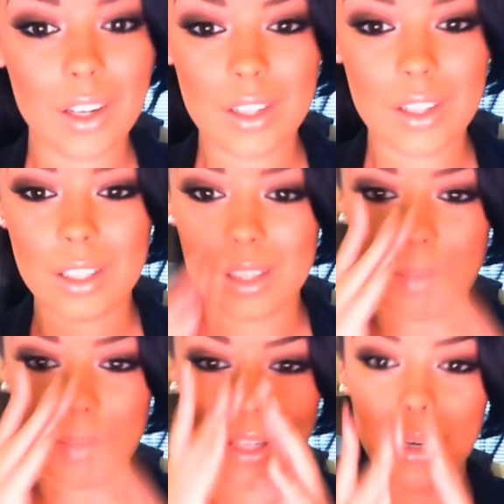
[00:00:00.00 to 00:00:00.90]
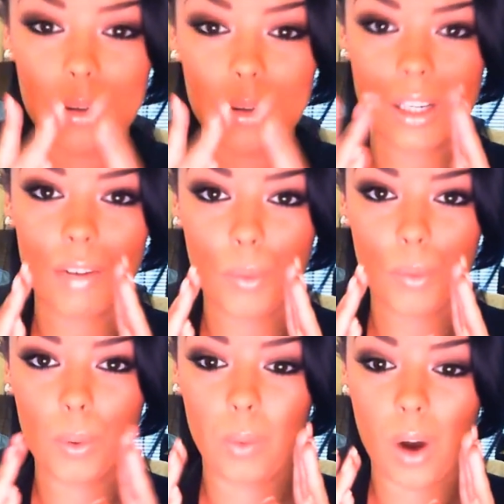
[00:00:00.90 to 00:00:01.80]
slimming nose that
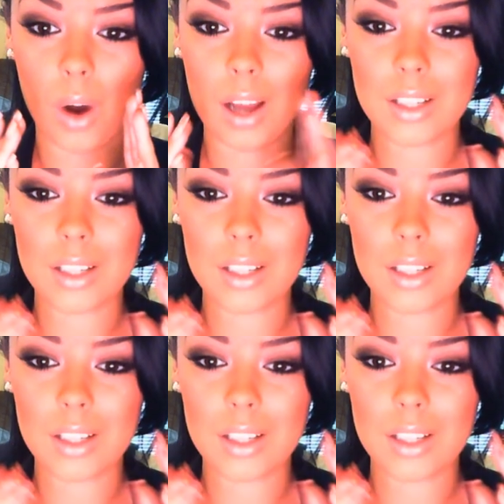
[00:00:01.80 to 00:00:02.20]
everyone wants